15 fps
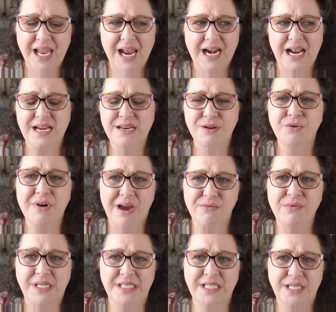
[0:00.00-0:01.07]
And I knew I
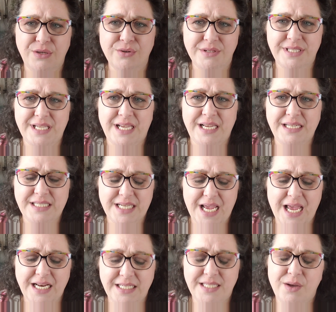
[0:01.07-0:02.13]
wouldn't use it.
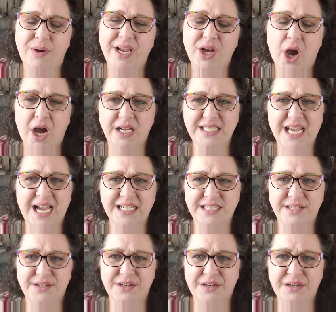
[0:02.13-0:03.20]
And so I
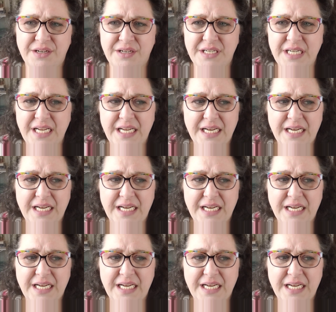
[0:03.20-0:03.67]
contacted her